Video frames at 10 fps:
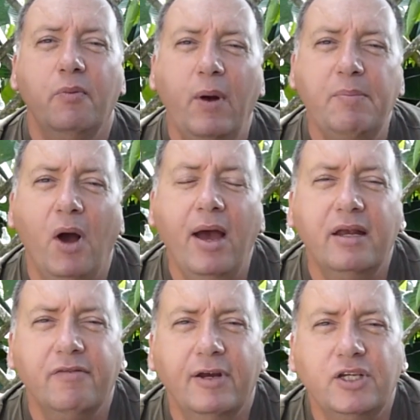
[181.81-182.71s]
when buying
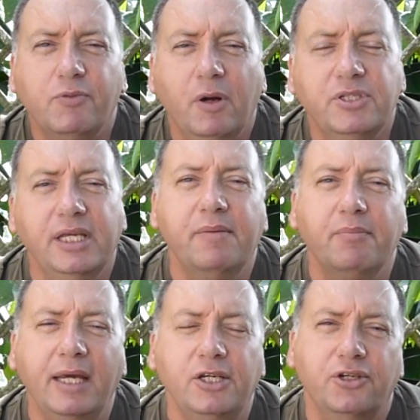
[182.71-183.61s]
a French property,
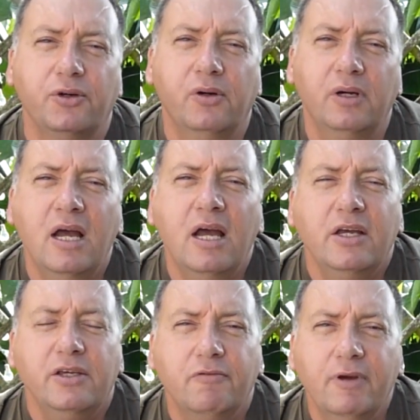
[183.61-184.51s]
make sure
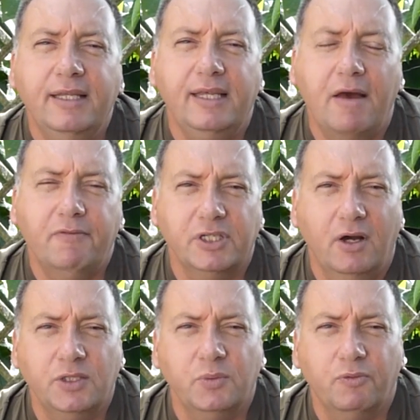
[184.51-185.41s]
you read the
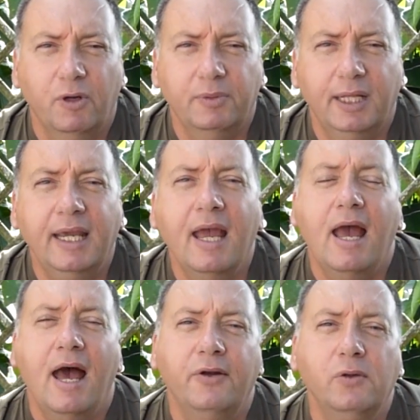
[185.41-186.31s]
advertisement properly
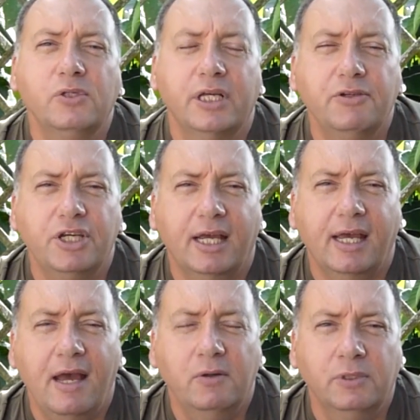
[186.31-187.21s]
and also check
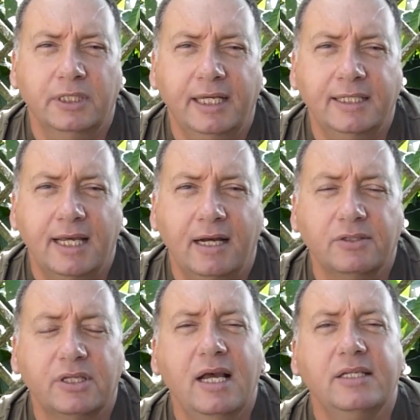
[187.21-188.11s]
out all the
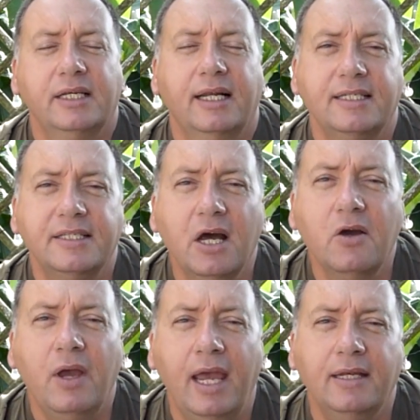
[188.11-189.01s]
details so there's no
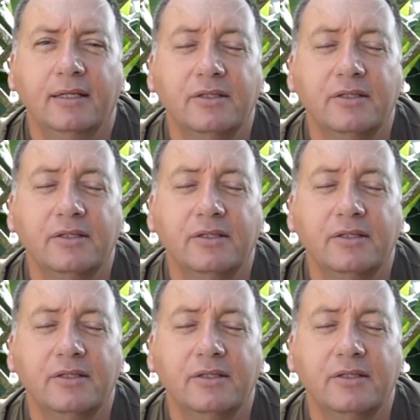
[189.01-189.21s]
hidden